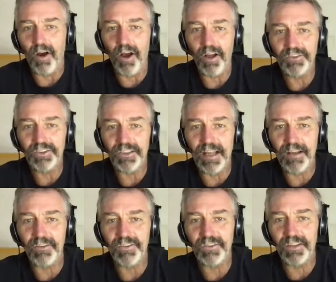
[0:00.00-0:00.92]

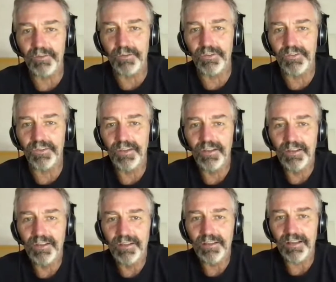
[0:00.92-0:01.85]
haunted house that was
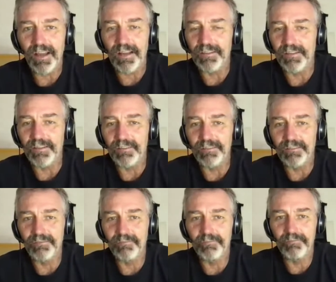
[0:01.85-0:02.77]
kind
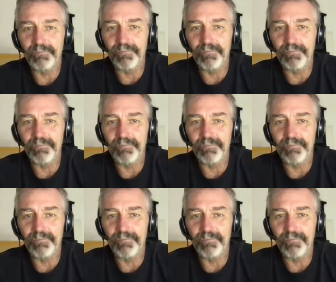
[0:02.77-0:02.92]
of